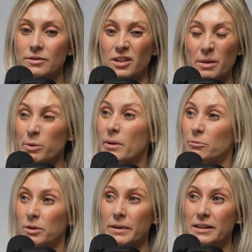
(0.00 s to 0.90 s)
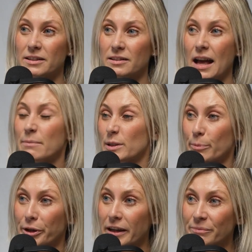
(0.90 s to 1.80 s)
So number one would be
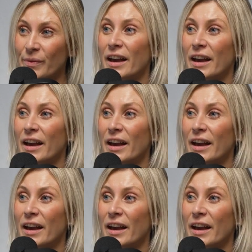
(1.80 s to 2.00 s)
smoking.